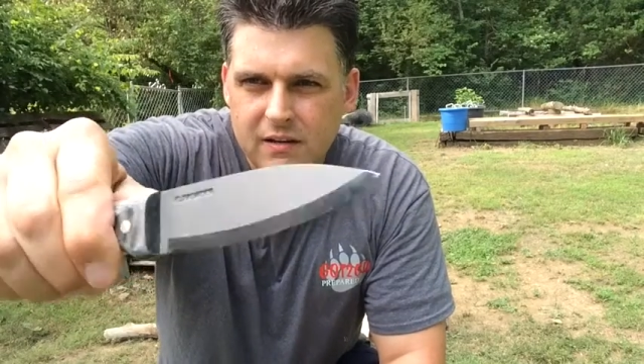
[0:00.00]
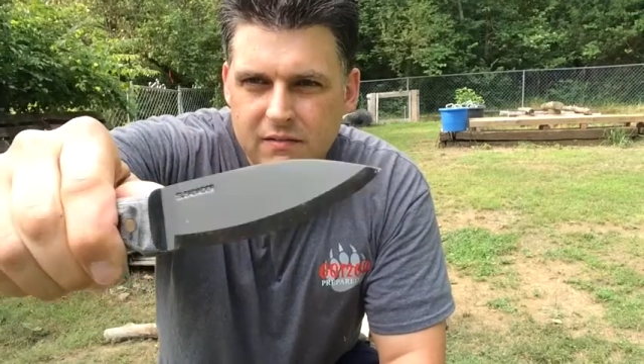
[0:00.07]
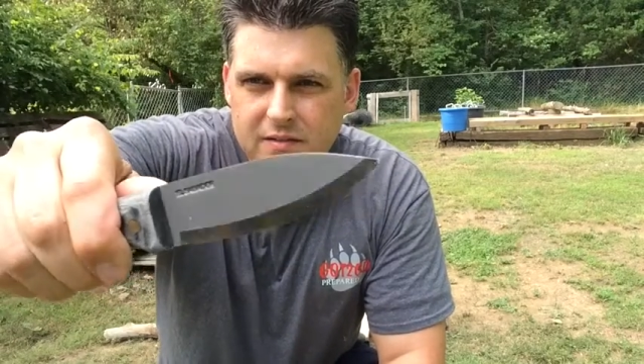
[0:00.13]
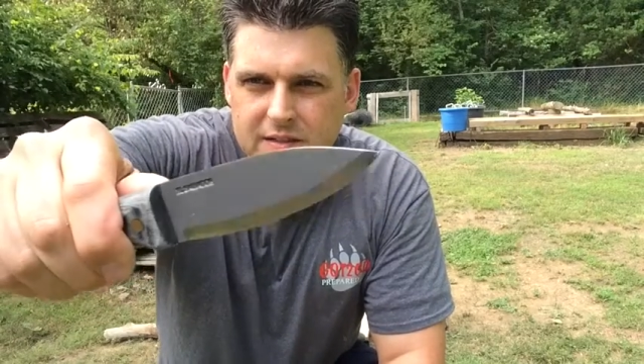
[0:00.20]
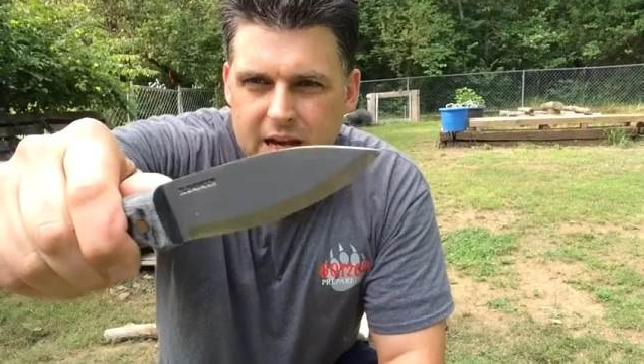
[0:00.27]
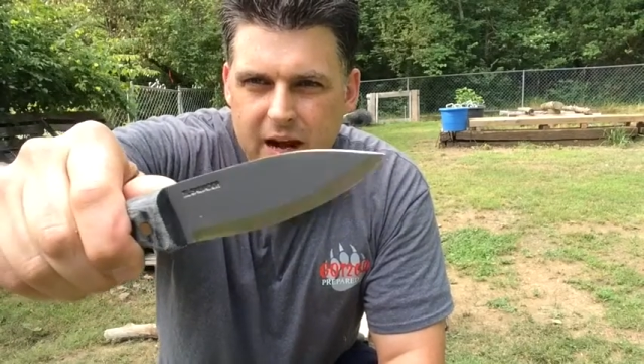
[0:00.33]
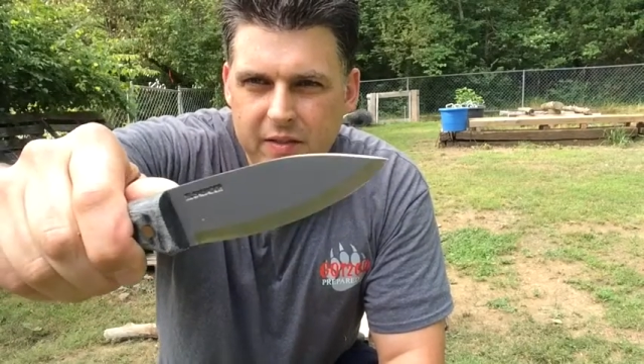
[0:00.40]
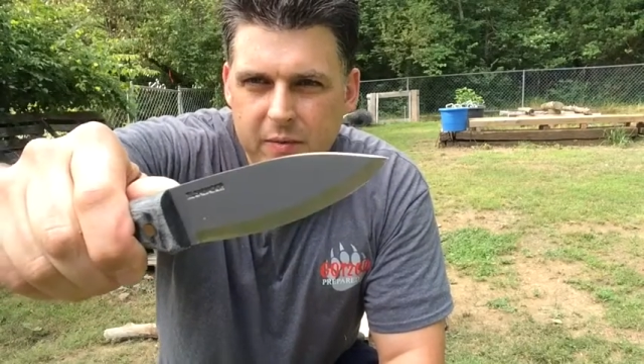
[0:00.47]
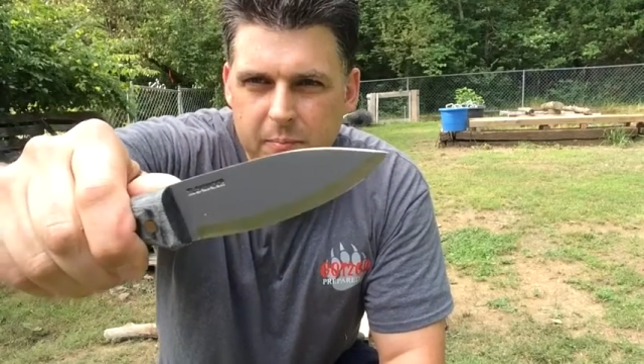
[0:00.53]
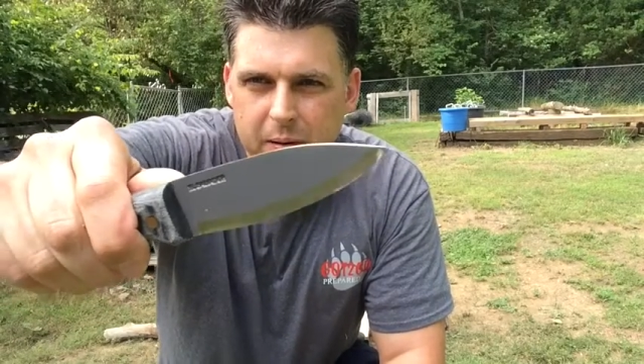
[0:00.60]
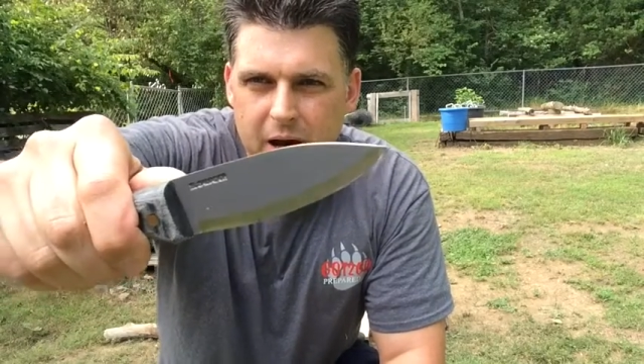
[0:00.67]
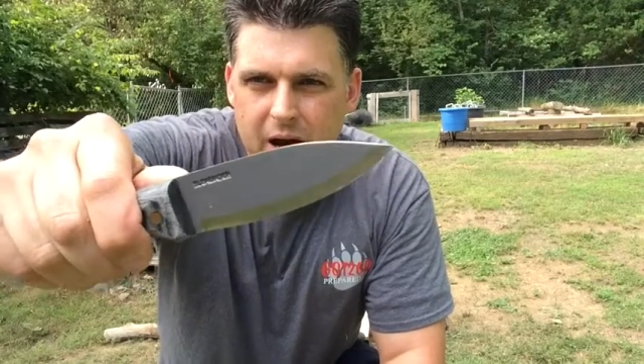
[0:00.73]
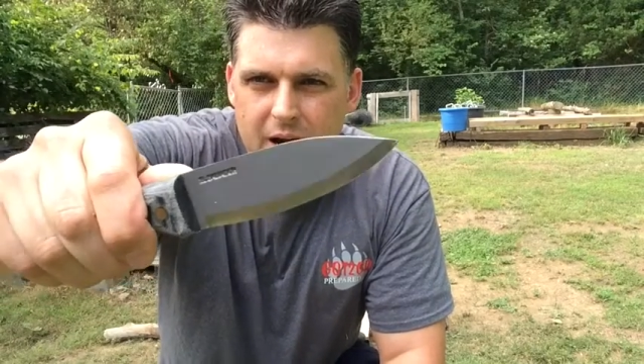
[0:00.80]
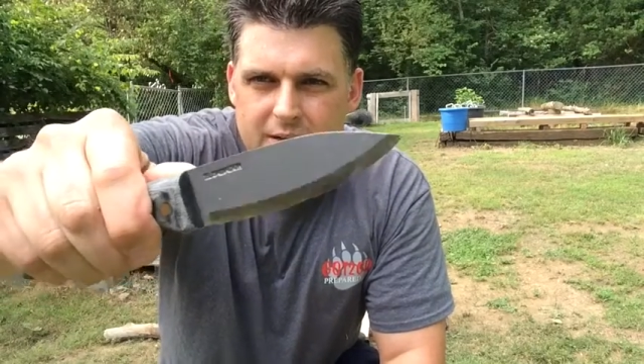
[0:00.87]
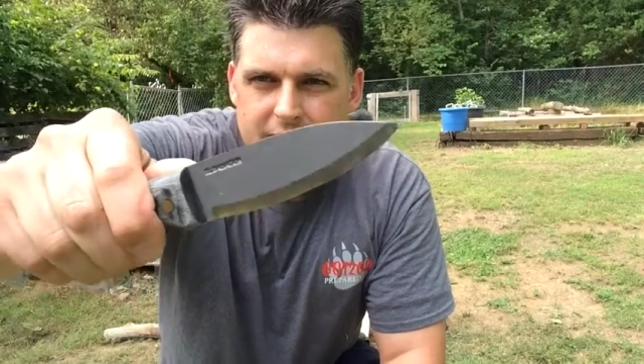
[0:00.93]
Just out of the
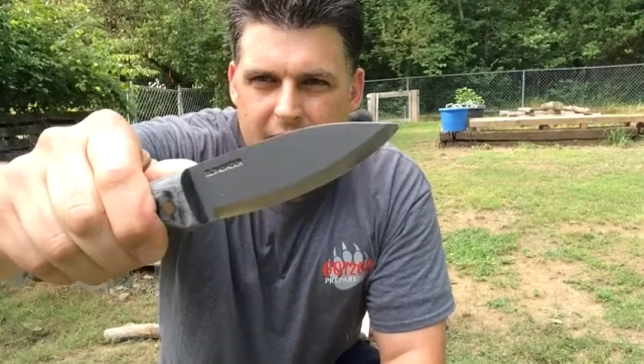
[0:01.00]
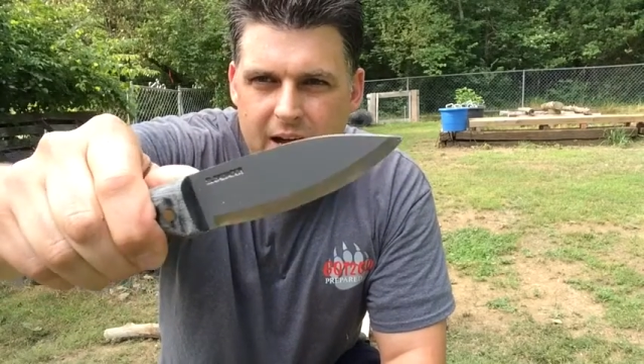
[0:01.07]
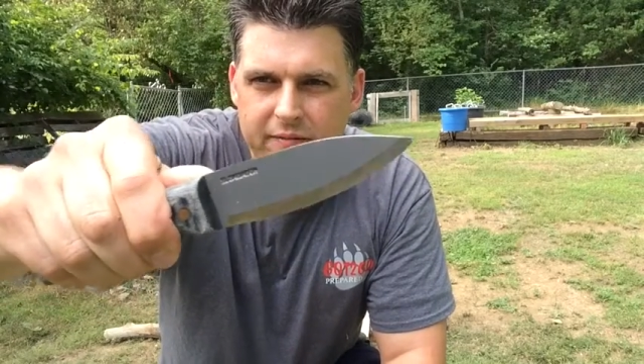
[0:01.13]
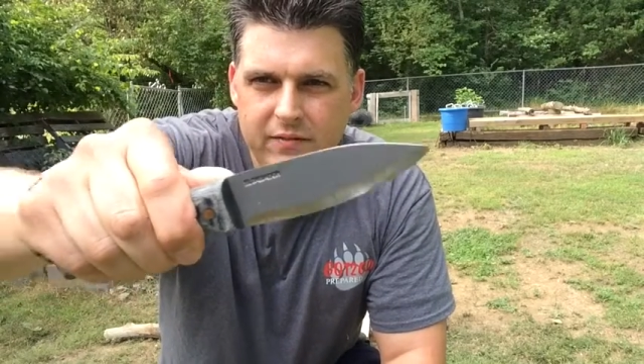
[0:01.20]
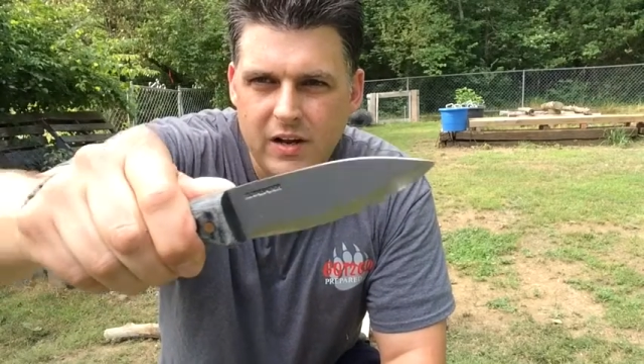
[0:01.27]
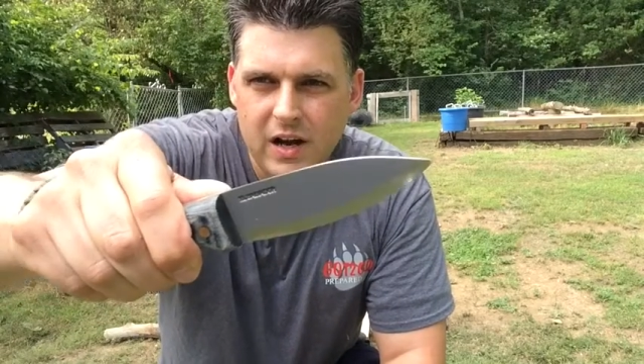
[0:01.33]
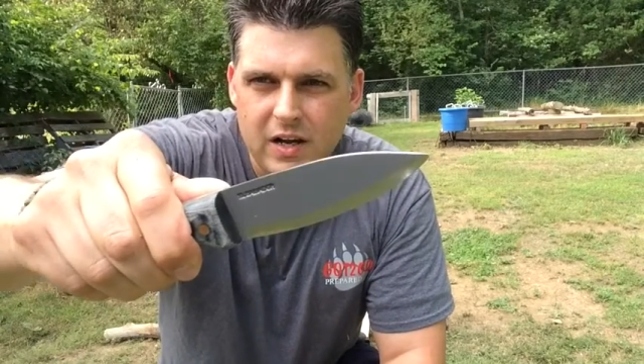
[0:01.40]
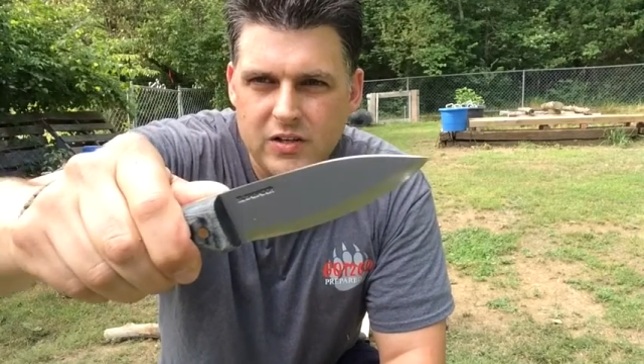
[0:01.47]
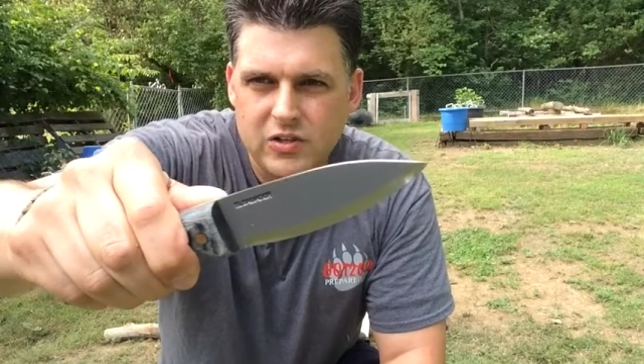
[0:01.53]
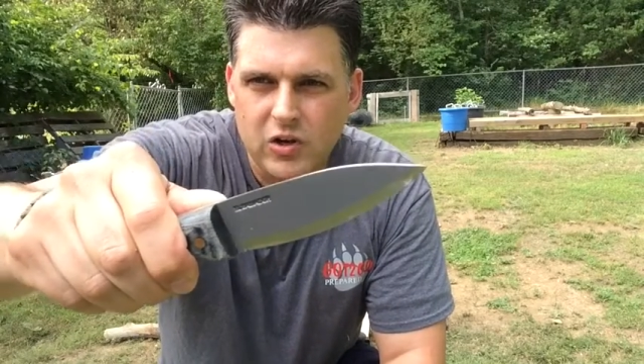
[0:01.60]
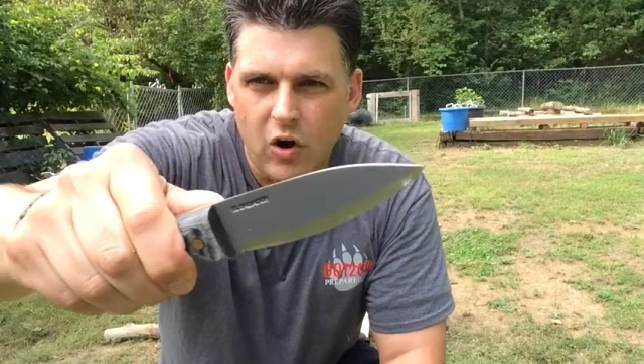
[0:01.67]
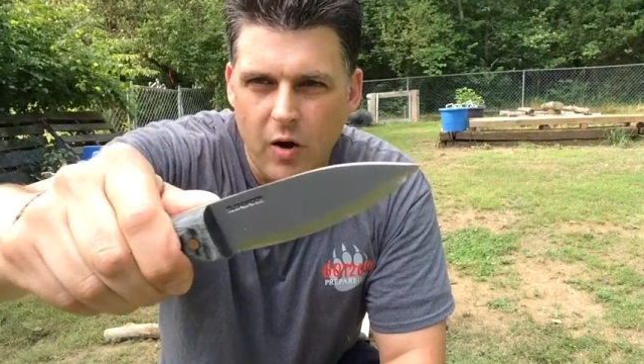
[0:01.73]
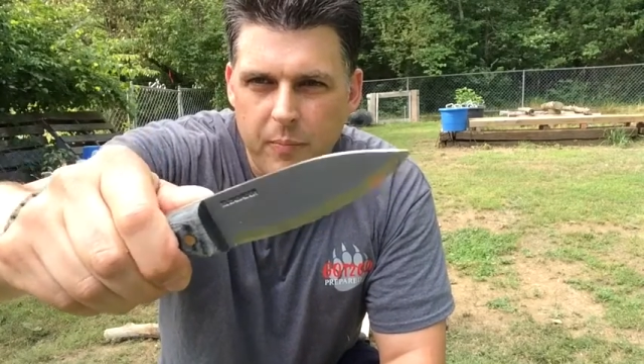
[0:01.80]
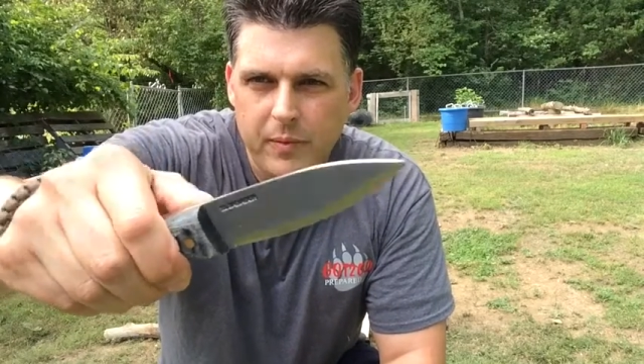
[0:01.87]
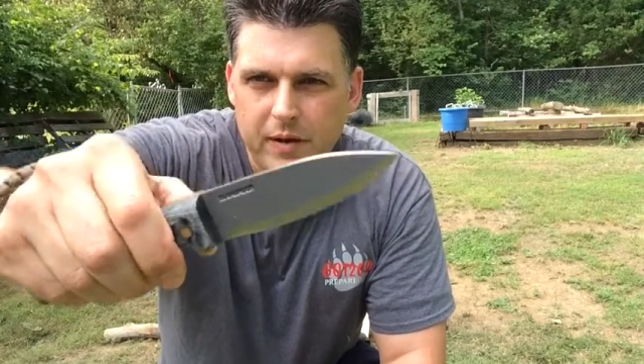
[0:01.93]
box, I have not
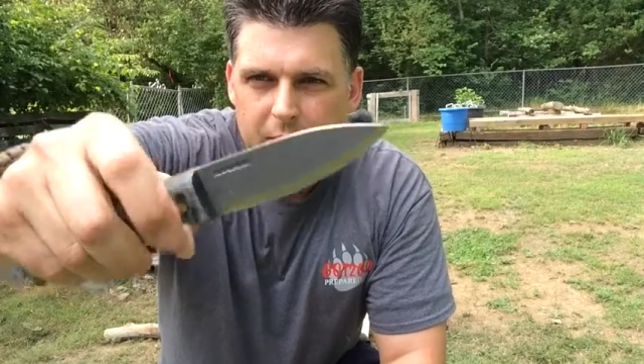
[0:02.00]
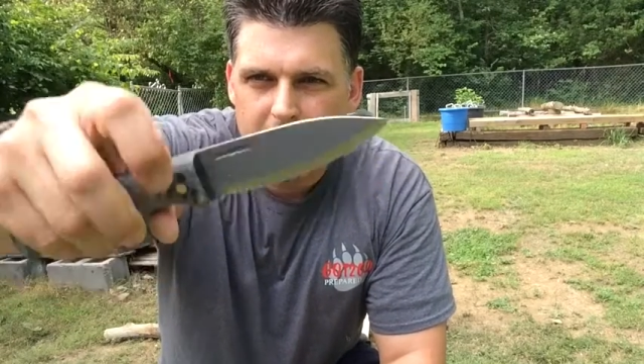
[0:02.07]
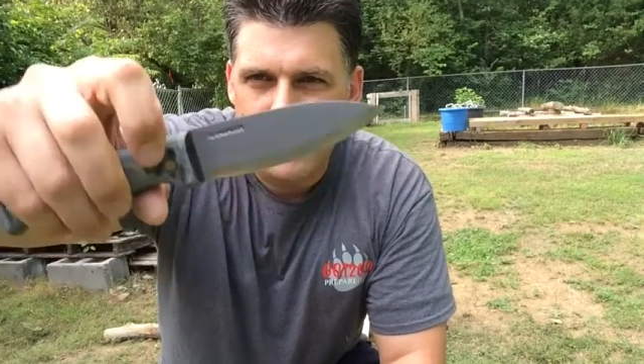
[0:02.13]
sharpened it,